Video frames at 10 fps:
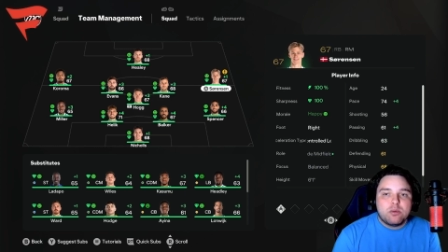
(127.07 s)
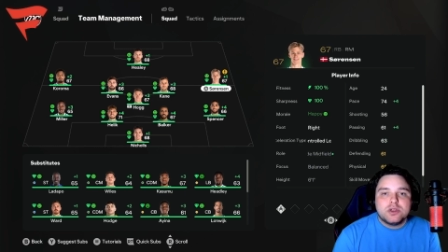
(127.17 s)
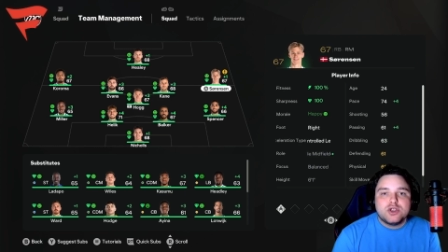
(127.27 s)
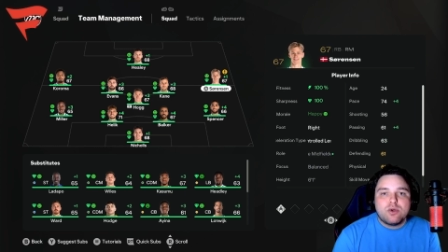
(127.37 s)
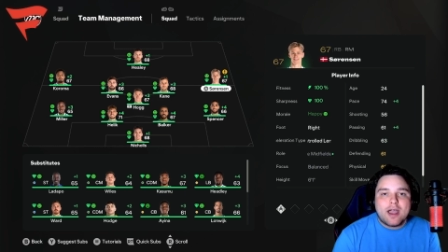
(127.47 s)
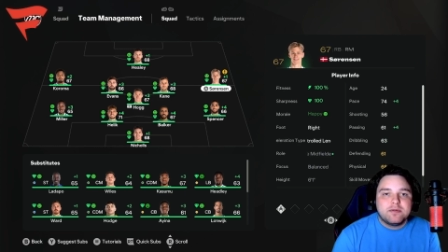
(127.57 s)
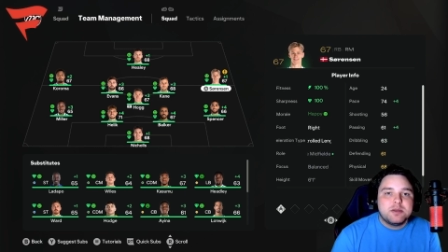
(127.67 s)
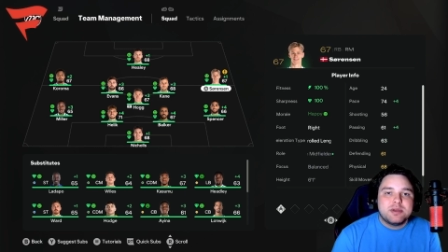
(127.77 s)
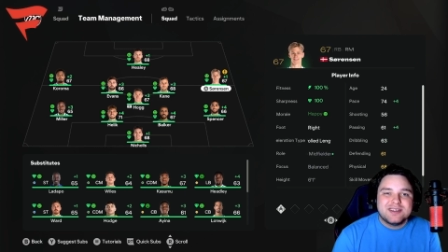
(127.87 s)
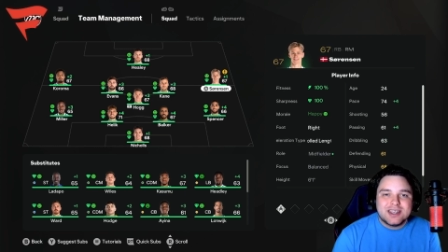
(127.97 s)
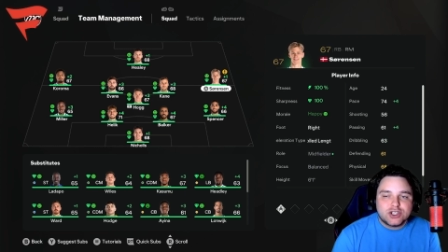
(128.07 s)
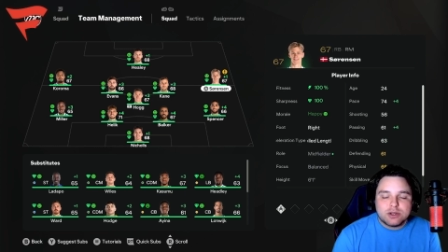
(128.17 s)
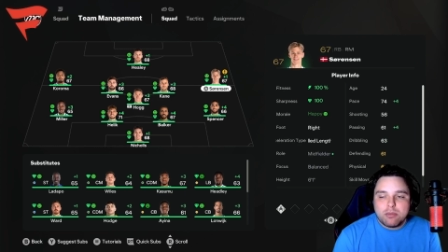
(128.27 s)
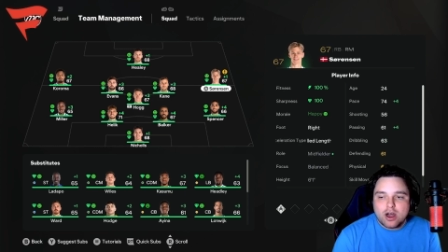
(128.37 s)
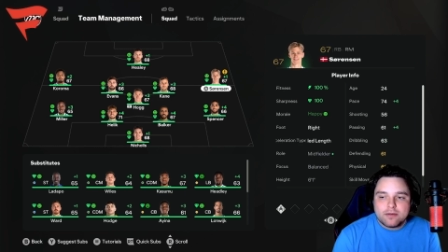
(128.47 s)
We do have the
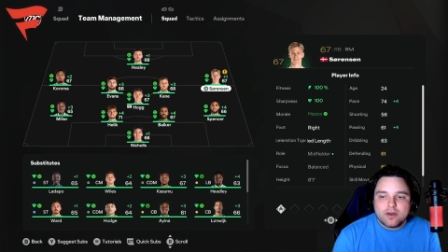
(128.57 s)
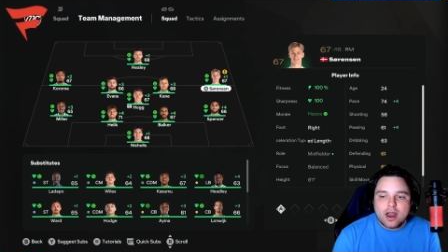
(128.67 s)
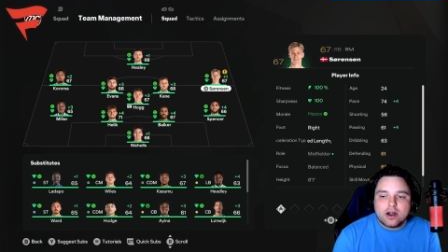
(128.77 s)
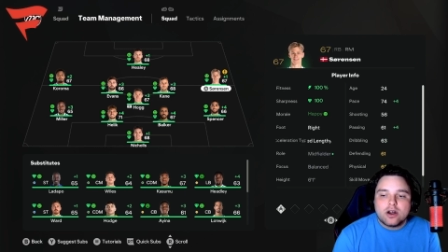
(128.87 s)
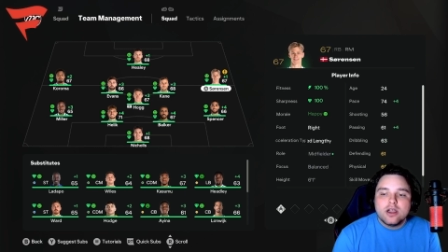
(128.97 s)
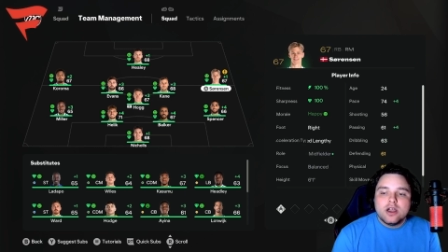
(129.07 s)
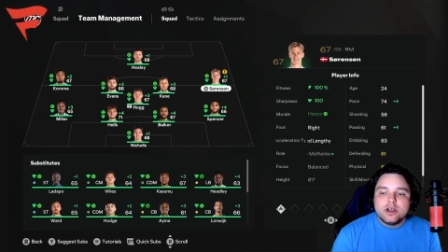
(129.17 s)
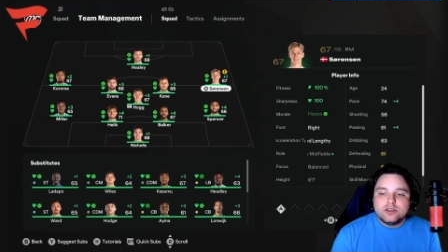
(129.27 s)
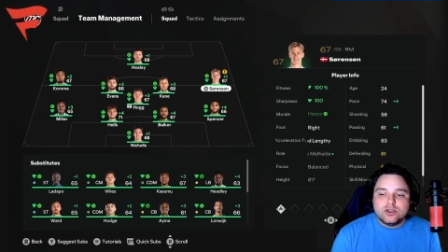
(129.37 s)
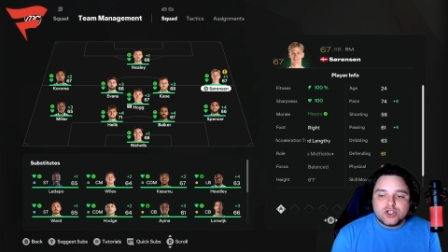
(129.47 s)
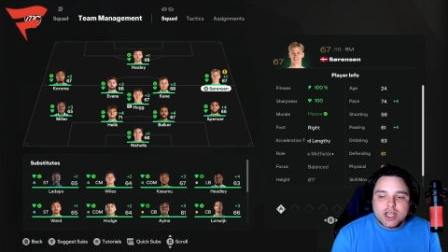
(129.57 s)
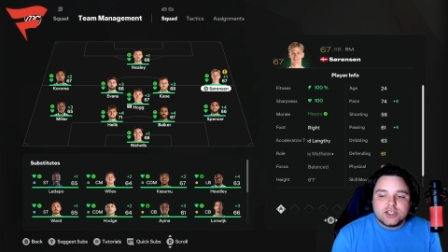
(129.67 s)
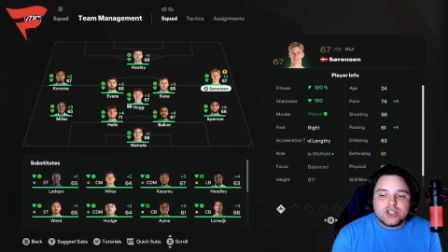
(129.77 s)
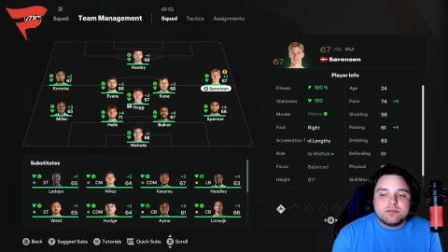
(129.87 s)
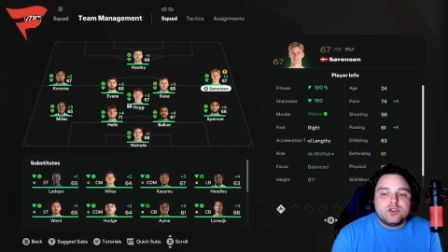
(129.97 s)
position modifier to
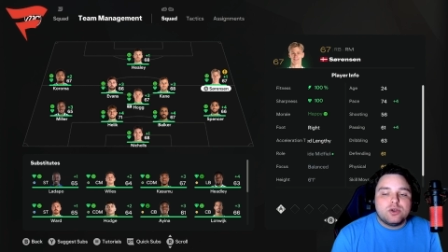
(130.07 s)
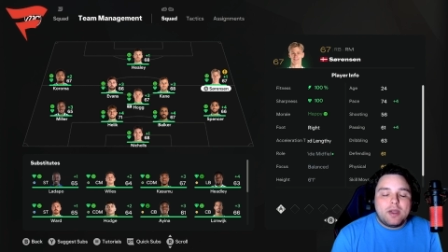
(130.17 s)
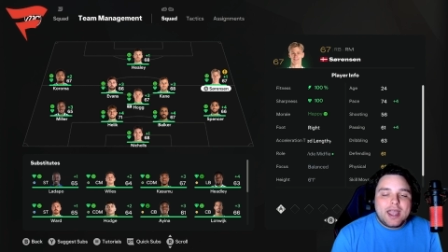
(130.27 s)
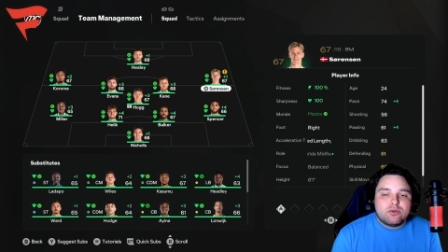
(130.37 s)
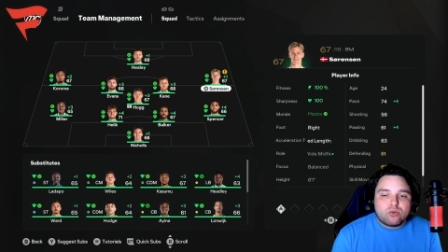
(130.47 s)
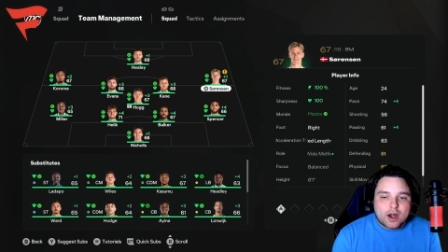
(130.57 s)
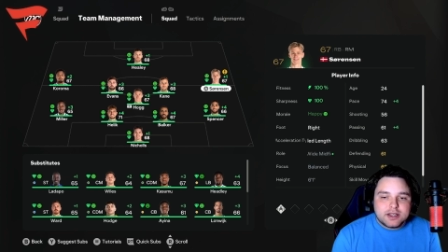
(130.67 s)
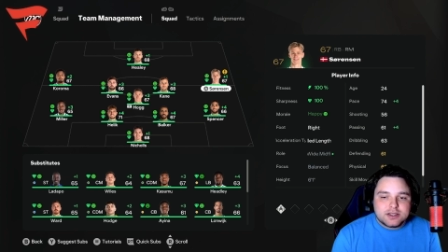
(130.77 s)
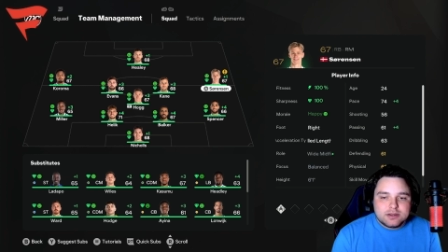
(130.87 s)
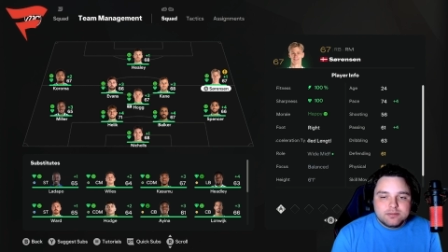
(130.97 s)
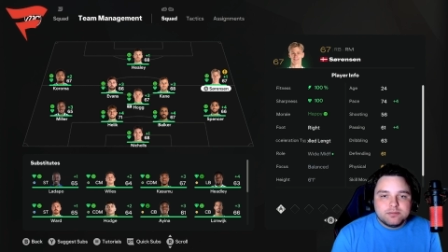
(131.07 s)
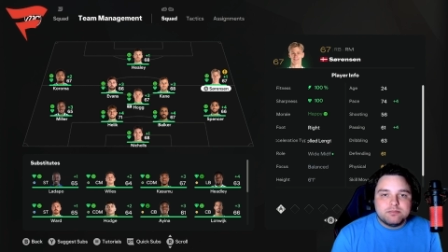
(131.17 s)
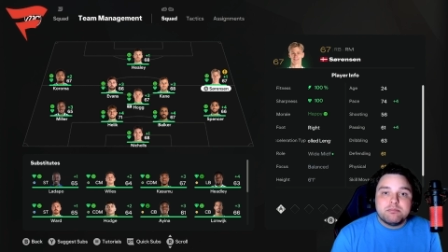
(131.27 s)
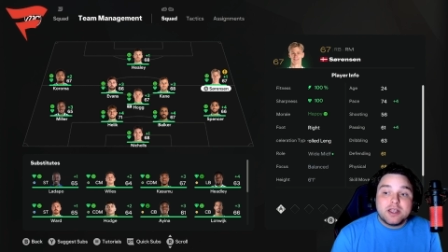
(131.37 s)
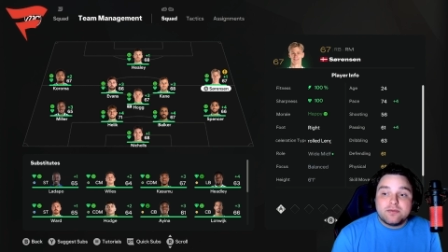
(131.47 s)
change him to a right
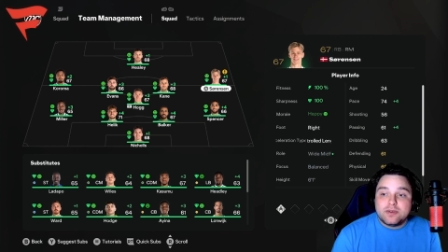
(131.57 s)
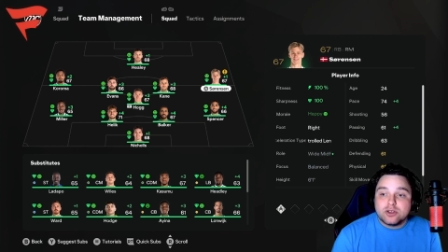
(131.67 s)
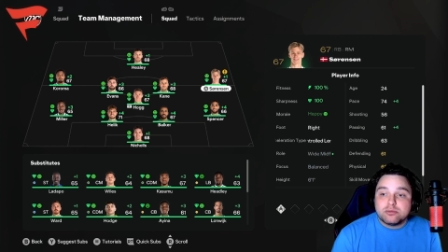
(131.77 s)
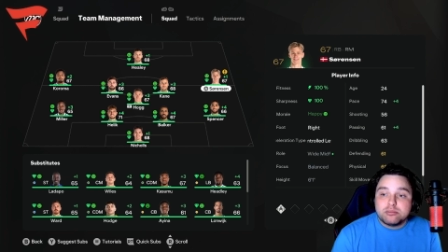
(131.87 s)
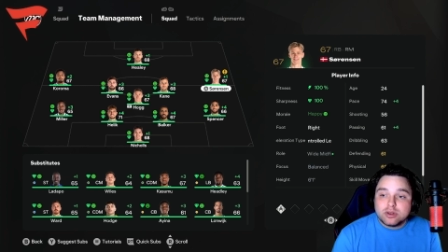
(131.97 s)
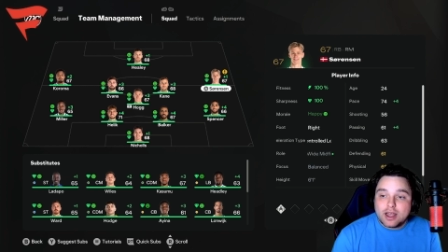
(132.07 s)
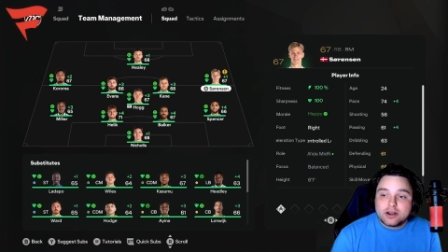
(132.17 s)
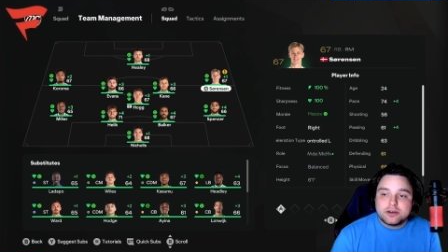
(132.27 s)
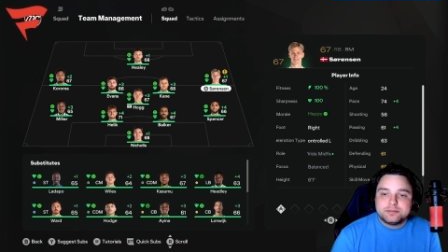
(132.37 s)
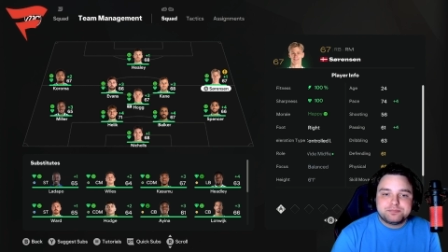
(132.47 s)
midfield player.